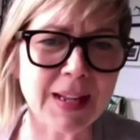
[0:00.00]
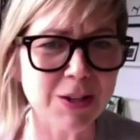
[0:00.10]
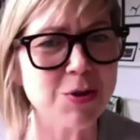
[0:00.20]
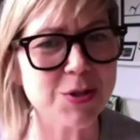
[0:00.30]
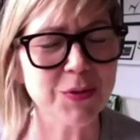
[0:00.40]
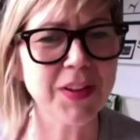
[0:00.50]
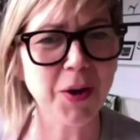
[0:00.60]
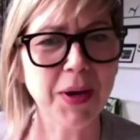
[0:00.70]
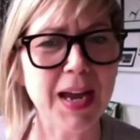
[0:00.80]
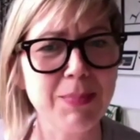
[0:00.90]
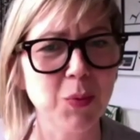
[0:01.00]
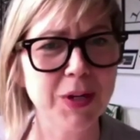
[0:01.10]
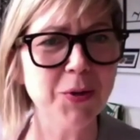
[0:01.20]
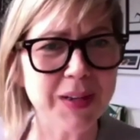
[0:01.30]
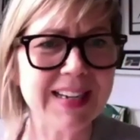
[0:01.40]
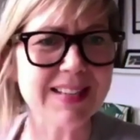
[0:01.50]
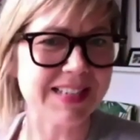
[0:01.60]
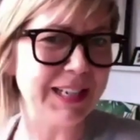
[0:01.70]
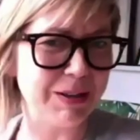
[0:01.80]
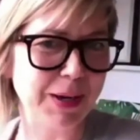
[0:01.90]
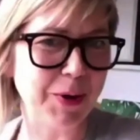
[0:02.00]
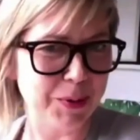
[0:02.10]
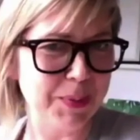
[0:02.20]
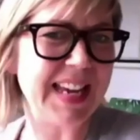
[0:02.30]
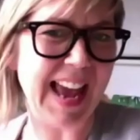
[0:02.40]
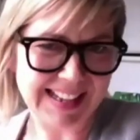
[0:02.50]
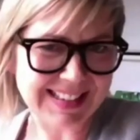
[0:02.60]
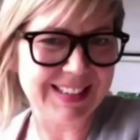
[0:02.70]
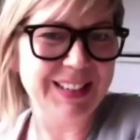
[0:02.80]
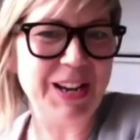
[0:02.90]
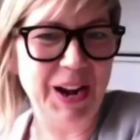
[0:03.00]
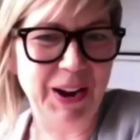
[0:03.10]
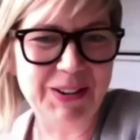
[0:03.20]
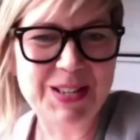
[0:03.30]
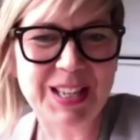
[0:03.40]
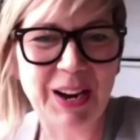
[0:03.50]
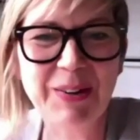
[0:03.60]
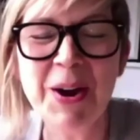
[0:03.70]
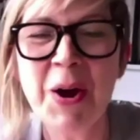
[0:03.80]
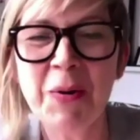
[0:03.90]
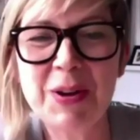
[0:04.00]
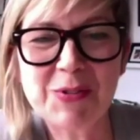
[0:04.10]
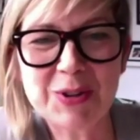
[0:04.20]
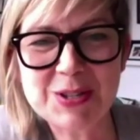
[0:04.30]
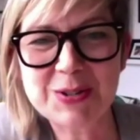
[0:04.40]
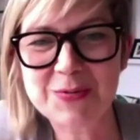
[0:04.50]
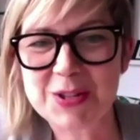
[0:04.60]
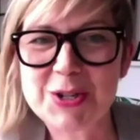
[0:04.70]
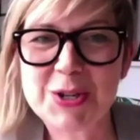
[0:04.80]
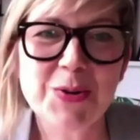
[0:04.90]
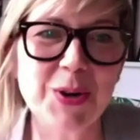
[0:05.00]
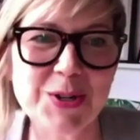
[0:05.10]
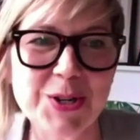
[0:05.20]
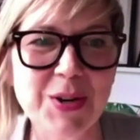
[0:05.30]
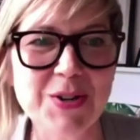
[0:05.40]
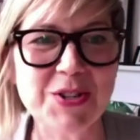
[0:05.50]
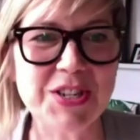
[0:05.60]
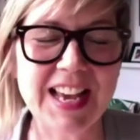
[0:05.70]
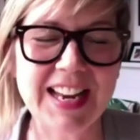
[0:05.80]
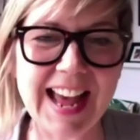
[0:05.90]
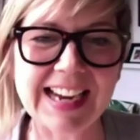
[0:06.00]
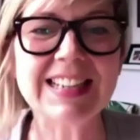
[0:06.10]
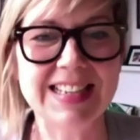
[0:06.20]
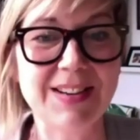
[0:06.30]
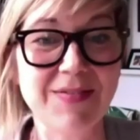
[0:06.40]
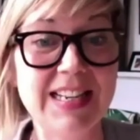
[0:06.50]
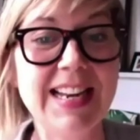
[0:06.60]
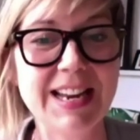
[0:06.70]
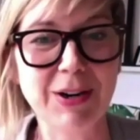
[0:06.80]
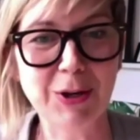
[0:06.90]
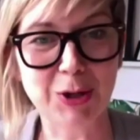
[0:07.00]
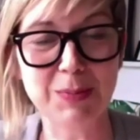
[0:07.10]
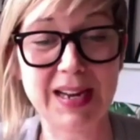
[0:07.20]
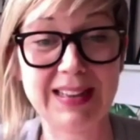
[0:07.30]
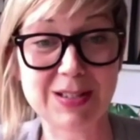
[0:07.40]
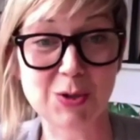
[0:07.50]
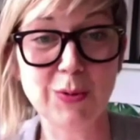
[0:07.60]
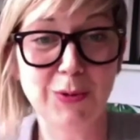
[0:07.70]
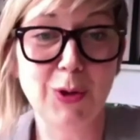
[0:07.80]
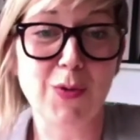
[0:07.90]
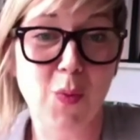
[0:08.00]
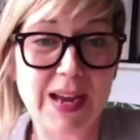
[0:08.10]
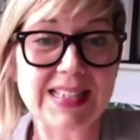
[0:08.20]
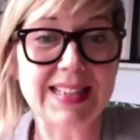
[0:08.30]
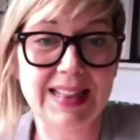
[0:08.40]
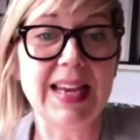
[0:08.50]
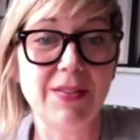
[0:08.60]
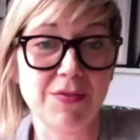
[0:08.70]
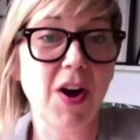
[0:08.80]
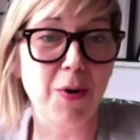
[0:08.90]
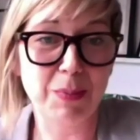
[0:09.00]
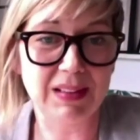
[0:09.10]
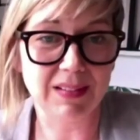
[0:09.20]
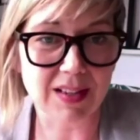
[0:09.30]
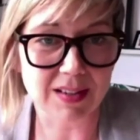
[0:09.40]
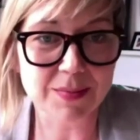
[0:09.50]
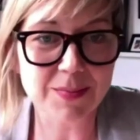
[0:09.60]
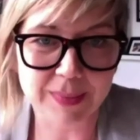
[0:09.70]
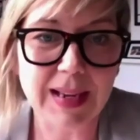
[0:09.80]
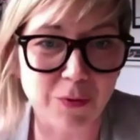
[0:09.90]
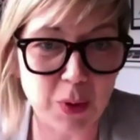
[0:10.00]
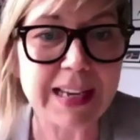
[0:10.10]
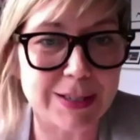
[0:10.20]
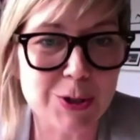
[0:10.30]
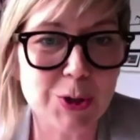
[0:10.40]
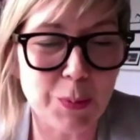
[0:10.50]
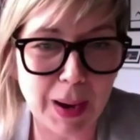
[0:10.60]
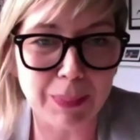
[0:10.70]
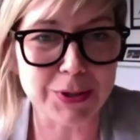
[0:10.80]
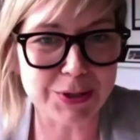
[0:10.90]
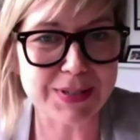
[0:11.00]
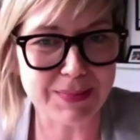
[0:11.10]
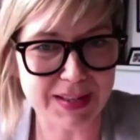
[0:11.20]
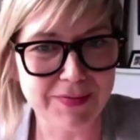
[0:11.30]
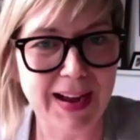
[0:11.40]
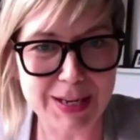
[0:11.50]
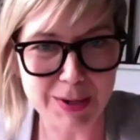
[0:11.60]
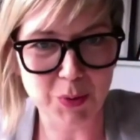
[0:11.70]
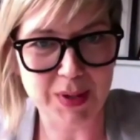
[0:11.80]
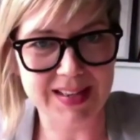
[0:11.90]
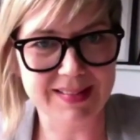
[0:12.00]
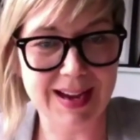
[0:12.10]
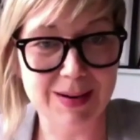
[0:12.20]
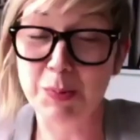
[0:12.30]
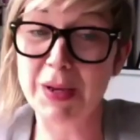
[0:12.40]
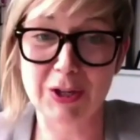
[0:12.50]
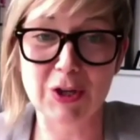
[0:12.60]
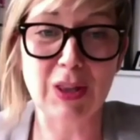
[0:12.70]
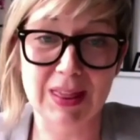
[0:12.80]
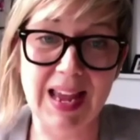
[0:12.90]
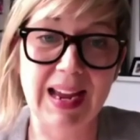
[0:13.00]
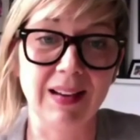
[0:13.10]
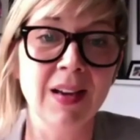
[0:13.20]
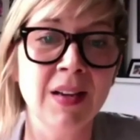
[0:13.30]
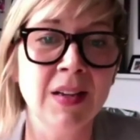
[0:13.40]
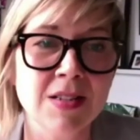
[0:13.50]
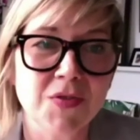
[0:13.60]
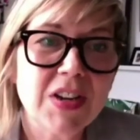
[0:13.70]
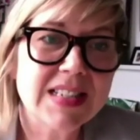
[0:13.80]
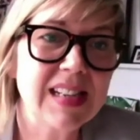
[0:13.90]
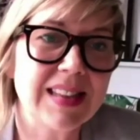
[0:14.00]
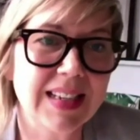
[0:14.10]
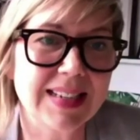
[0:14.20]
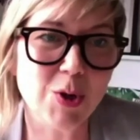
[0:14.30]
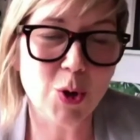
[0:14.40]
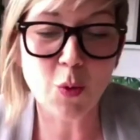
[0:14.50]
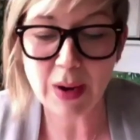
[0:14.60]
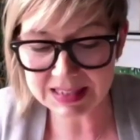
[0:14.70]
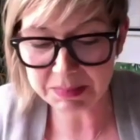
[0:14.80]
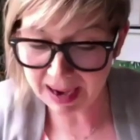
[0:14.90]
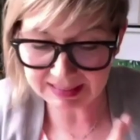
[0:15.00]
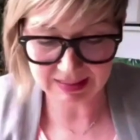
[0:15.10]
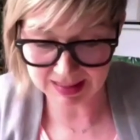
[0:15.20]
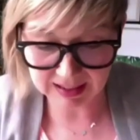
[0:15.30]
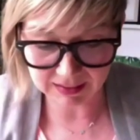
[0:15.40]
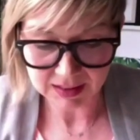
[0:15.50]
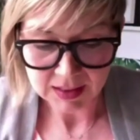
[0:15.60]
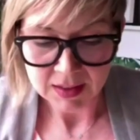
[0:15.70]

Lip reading: And you sort of think, okay, but we're not in a circular economy yet, you know, so we've got a sort of the 200-year legacy of the linear economy, and there's an awful lot of waste in the environment that if we can scoop up and do something valuable with it, that would be a good thing. So firstly, I think it's not always a bad thing.